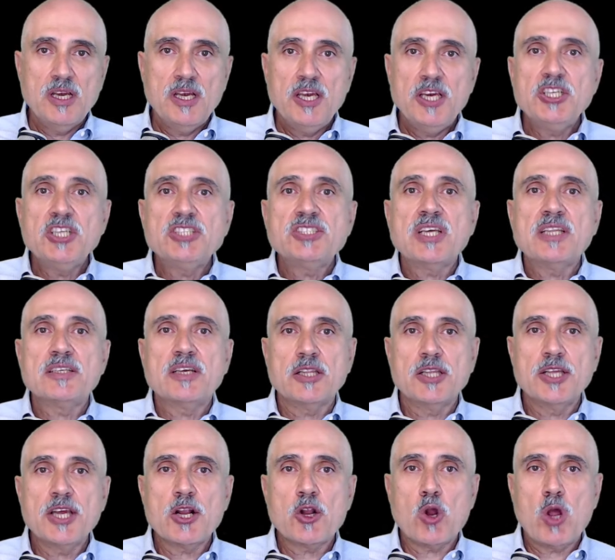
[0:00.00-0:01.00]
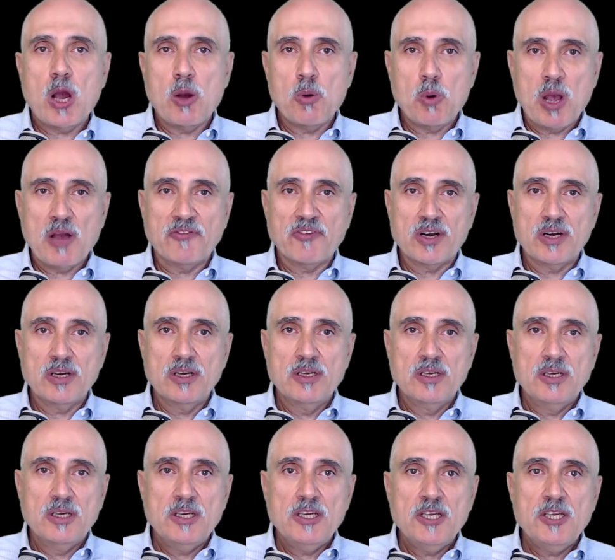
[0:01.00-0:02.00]
It is unclear, however,
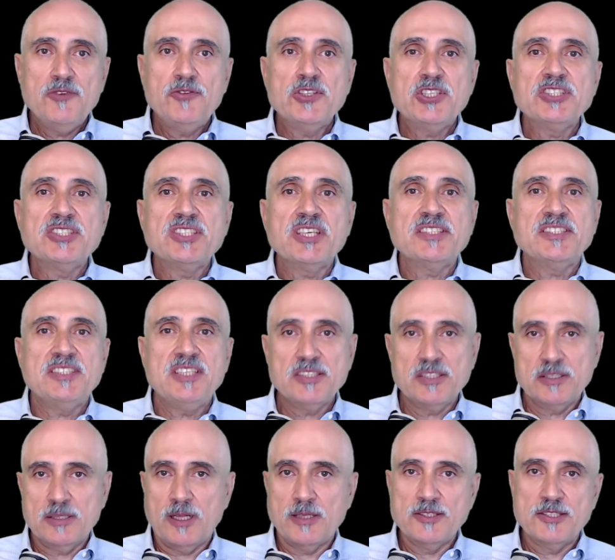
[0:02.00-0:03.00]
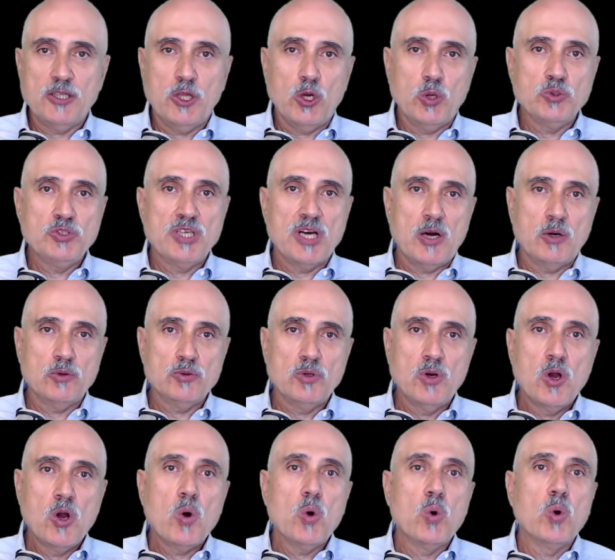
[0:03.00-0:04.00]
if it is a seasonal slowdown
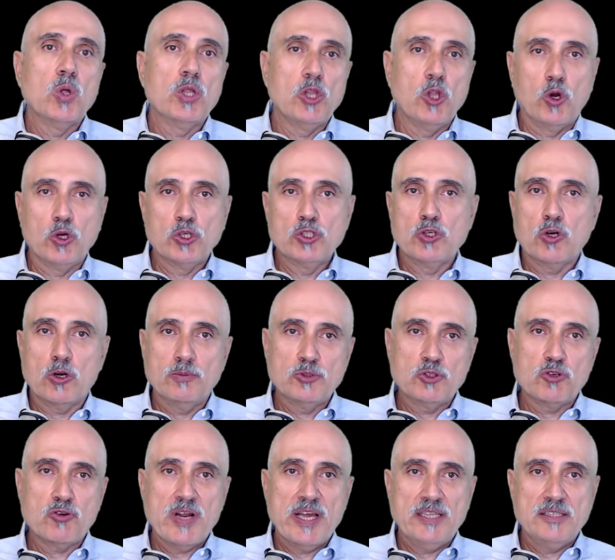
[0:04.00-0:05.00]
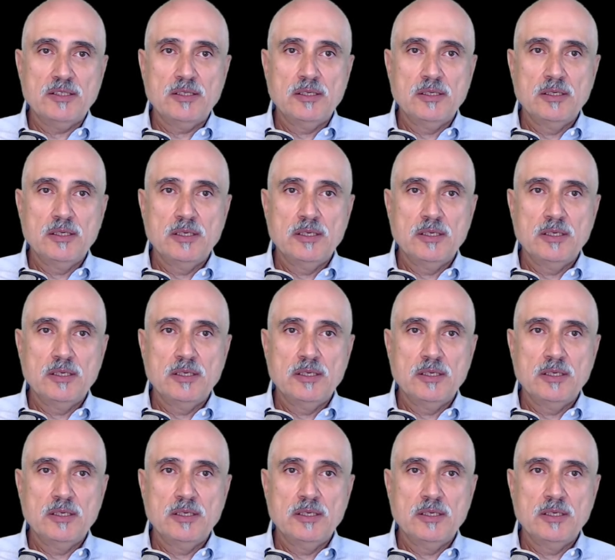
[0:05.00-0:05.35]
or a long-term trend.